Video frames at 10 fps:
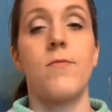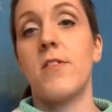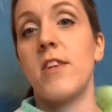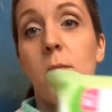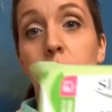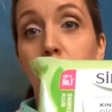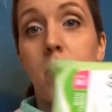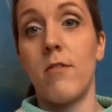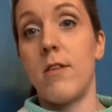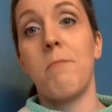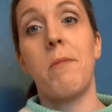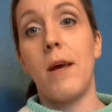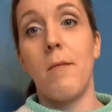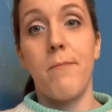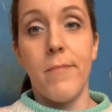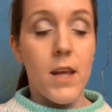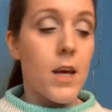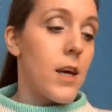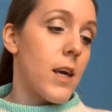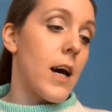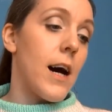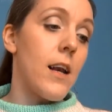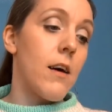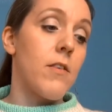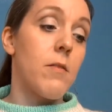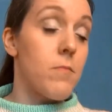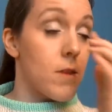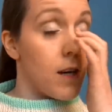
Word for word: Simple, simply. Yeah, I love them.